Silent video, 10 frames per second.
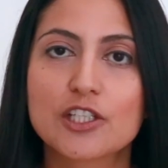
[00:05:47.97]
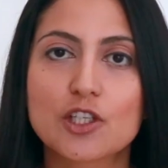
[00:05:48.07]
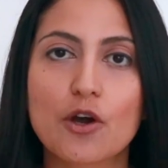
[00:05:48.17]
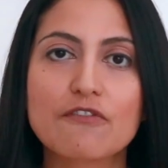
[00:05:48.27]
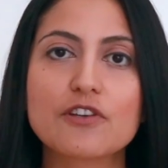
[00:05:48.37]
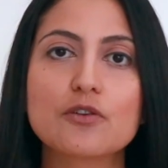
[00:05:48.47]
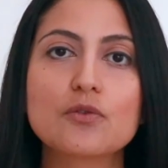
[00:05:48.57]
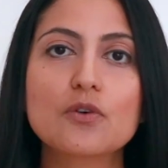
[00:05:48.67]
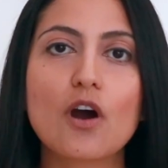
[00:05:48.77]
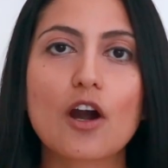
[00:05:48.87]
So if
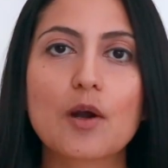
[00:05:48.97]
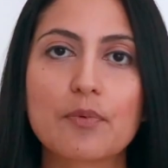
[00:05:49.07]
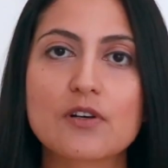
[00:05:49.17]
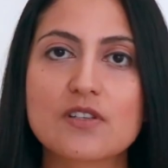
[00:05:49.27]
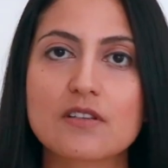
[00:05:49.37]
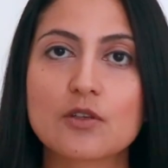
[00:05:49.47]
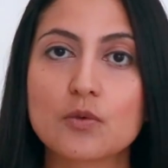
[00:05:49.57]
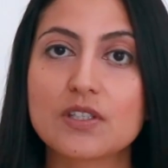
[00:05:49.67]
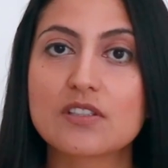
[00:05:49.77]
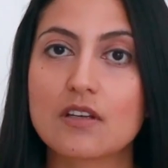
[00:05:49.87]
you are a person
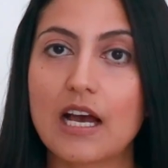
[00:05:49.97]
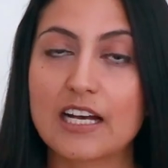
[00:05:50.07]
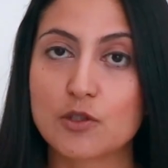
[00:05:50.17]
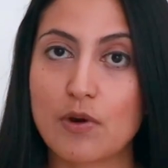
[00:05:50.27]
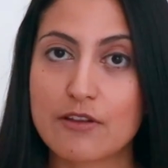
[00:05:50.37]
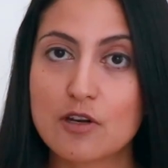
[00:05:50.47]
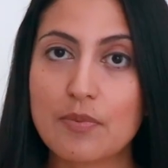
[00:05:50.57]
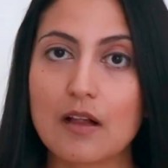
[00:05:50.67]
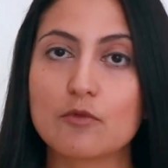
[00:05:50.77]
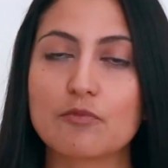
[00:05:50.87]
who has regular
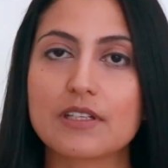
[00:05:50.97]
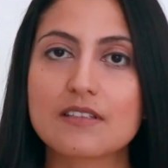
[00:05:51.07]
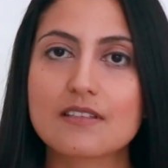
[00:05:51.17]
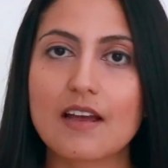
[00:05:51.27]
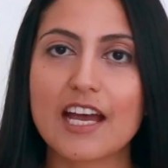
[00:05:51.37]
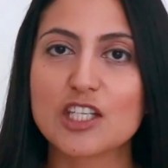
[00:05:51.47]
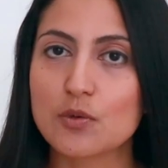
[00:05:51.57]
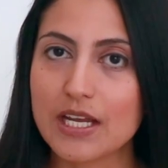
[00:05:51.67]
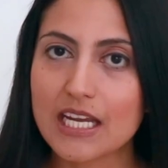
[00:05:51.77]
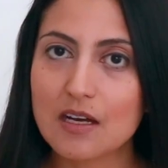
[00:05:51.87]
bowel movements and
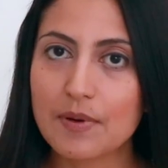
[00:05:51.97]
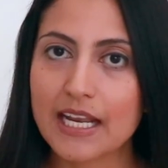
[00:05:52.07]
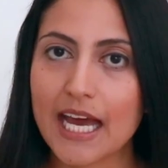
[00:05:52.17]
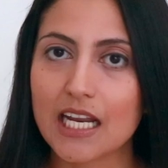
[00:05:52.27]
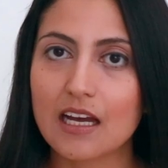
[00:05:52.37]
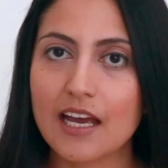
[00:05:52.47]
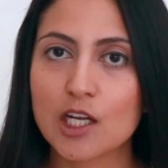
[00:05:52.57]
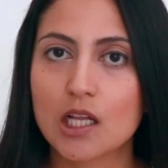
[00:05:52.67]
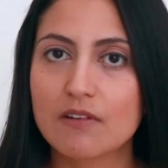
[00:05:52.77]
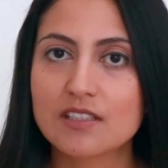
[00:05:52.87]
you eat a banana
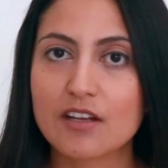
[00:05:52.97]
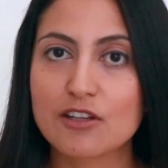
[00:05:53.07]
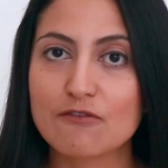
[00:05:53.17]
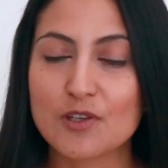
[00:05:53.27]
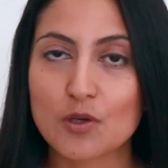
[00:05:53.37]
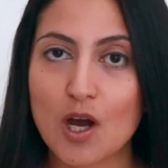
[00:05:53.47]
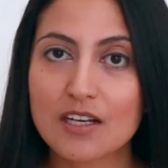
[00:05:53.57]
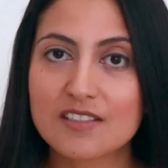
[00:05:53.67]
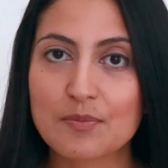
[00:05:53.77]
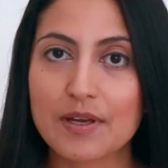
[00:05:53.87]
and all of a sudden you feel
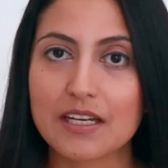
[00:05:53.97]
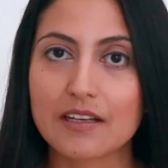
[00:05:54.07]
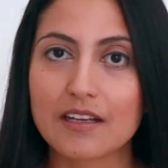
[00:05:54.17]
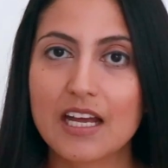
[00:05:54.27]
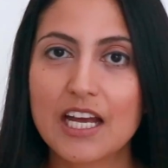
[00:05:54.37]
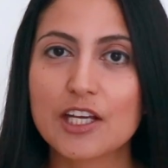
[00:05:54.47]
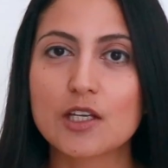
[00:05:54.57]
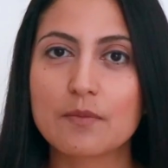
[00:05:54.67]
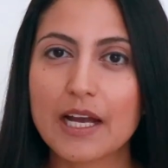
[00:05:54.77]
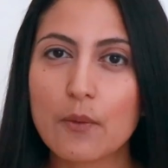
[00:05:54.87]
constipated,
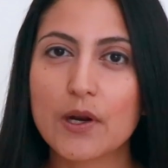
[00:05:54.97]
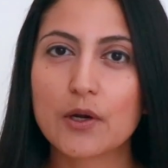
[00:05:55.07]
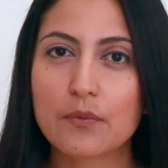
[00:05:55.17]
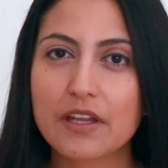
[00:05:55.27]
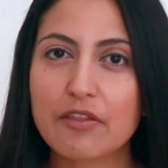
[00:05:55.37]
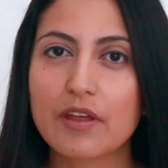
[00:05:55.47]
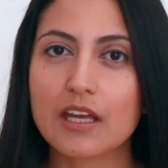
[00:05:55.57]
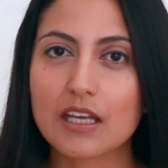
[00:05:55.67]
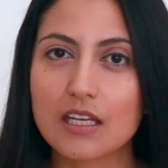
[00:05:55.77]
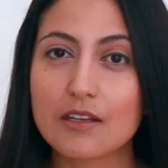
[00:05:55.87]
you might want to
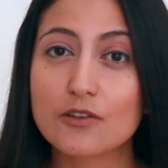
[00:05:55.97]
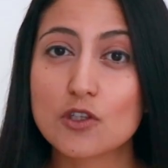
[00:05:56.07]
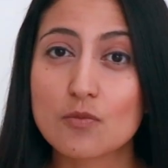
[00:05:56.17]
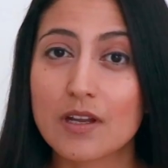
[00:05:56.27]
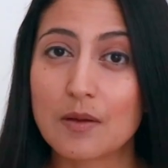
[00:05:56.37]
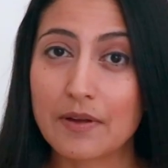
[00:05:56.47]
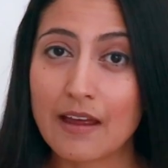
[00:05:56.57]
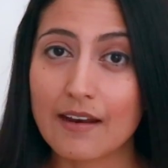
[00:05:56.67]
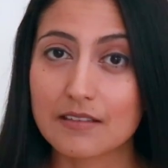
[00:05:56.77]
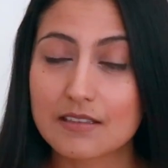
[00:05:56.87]
rethink eating too many
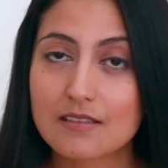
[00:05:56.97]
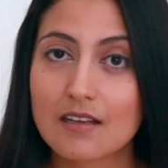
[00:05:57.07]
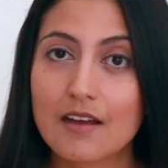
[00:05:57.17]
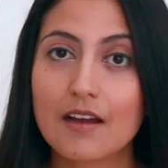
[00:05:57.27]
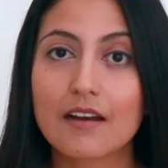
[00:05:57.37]
bananas.